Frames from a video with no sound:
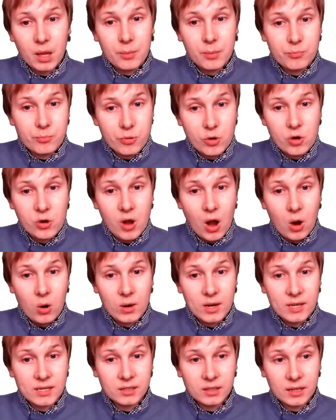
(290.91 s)
Bruno
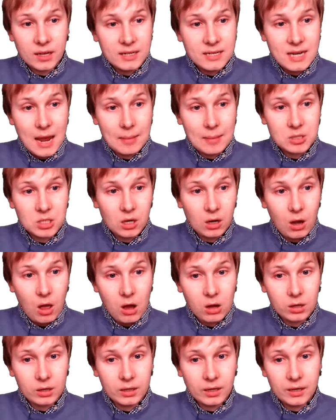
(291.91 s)
is adept at
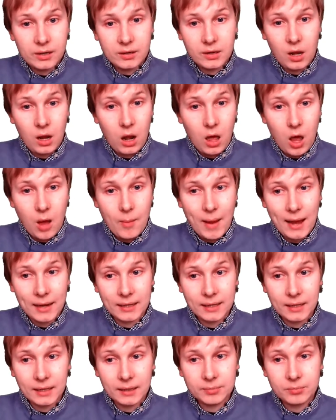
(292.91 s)
lock and alarm
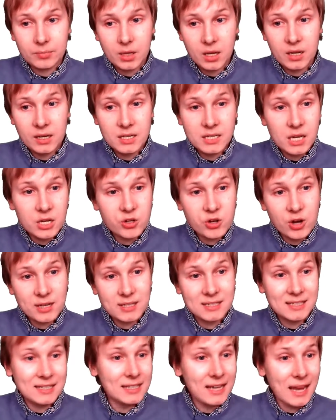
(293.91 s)
hacking and is
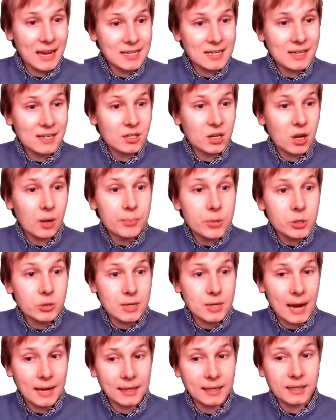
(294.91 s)
interested in getting into
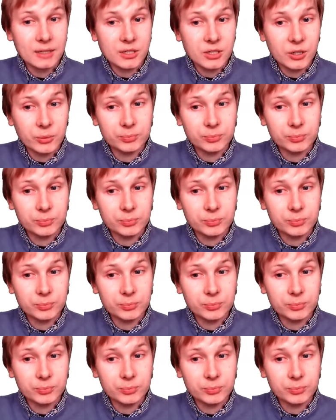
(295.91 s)
computer hacking too.